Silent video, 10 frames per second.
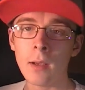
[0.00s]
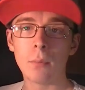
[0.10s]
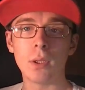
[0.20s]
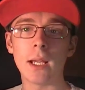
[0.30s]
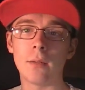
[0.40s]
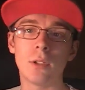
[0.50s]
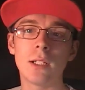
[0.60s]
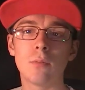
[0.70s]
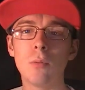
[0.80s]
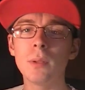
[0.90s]
But yeah, there was
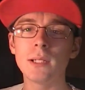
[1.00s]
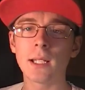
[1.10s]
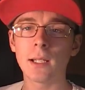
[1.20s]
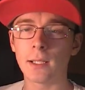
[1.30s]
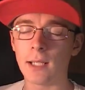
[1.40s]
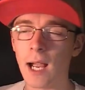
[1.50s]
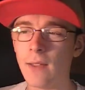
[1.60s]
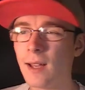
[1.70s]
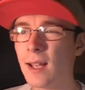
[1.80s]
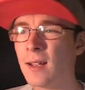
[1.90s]
this one particular guy
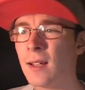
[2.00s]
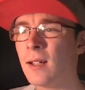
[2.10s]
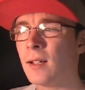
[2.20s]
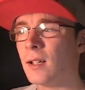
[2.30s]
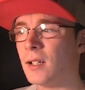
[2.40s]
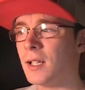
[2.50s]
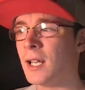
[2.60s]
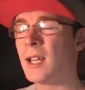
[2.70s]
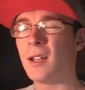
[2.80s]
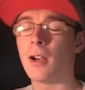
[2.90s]
there, and
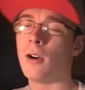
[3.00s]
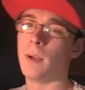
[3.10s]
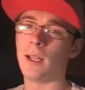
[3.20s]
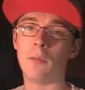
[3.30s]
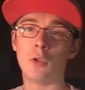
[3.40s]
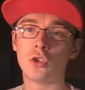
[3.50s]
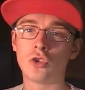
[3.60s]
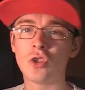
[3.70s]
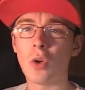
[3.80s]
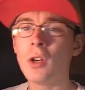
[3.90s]
it was
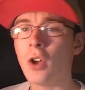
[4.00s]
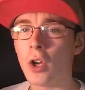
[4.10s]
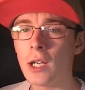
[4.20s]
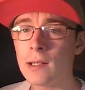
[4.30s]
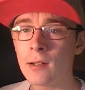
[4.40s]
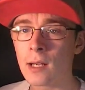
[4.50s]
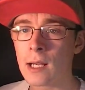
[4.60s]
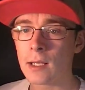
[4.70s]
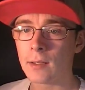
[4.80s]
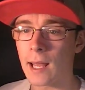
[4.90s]
so annoying
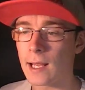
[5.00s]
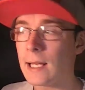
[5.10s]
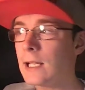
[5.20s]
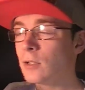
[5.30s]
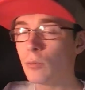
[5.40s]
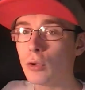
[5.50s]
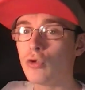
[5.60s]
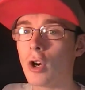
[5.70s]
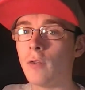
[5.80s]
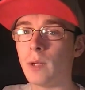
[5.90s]
that he's the one who
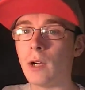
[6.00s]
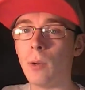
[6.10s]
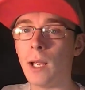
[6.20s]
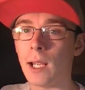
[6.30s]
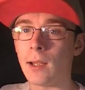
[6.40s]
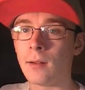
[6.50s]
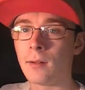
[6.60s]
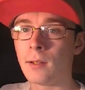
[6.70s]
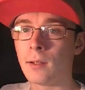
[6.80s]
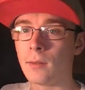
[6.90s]
drove me away.
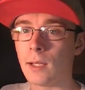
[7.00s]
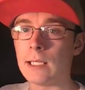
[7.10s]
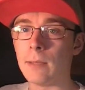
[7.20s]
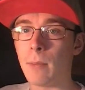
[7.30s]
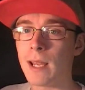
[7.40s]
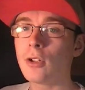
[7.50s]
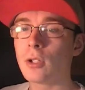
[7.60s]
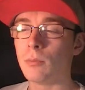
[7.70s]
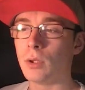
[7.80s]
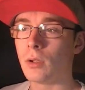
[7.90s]
Like, you
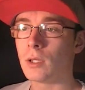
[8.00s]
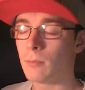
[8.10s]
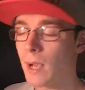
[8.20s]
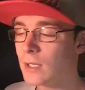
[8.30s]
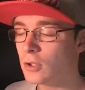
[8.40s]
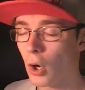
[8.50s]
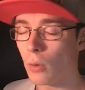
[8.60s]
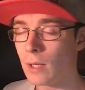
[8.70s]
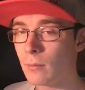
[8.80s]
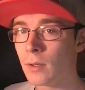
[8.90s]
might know
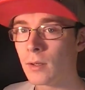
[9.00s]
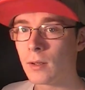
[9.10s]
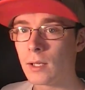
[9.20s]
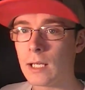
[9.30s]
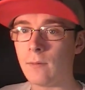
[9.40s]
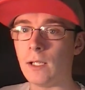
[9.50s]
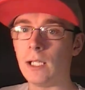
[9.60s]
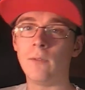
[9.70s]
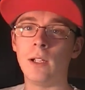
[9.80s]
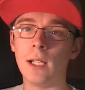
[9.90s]
him if you
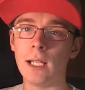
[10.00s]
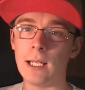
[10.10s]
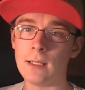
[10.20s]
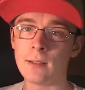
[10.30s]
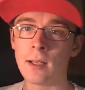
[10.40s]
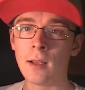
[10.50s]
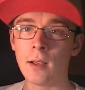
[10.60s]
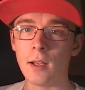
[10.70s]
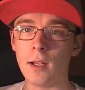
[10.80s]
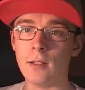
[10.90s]
live in Leeds,
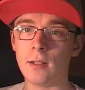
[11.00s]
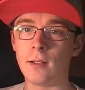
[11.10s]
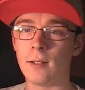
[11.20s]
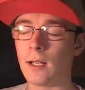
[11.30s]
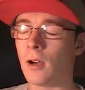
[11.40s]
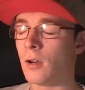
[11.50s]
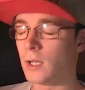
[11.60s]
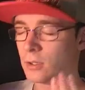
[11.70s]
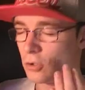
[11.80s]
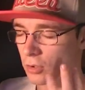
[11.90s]
and
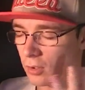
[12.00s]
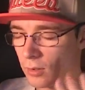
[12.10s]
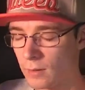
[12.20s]
it's just...